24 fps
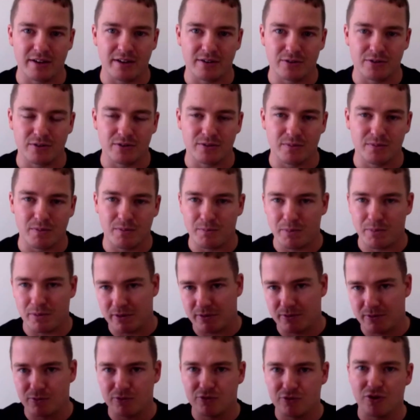and
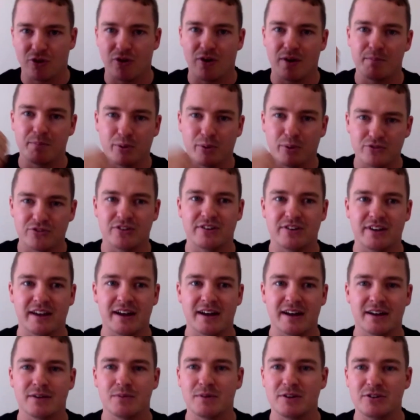push it
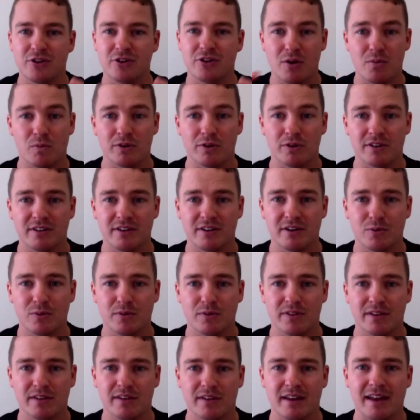down, and we don't want to deal
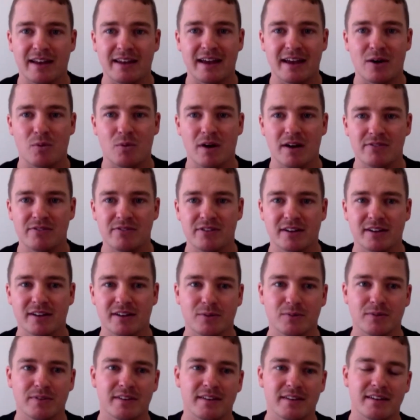with it. And our way of
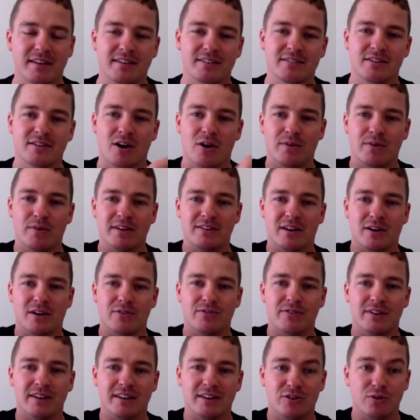dealing with it is
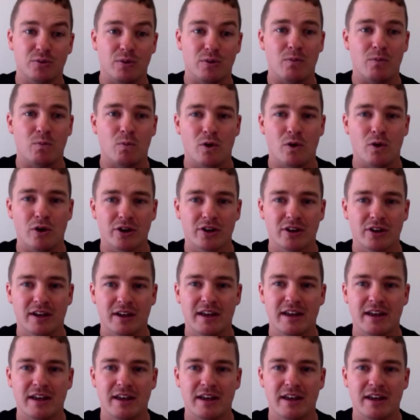delving into our work,